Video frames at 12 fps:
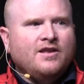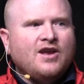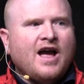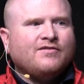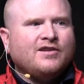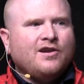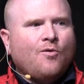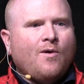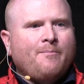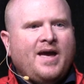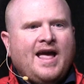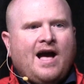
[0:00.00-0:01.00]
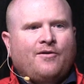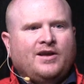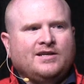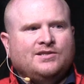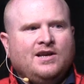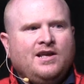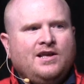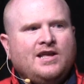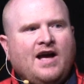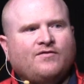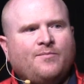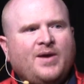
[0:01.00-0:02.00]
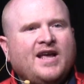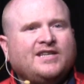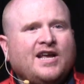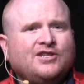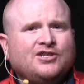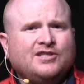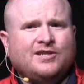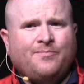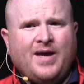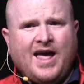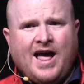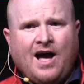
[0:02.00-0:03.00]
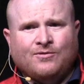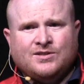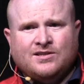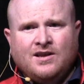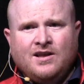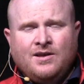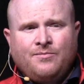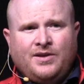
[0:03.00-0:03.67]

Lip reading: Then you have to know what payout is. You have to pay attention to payouts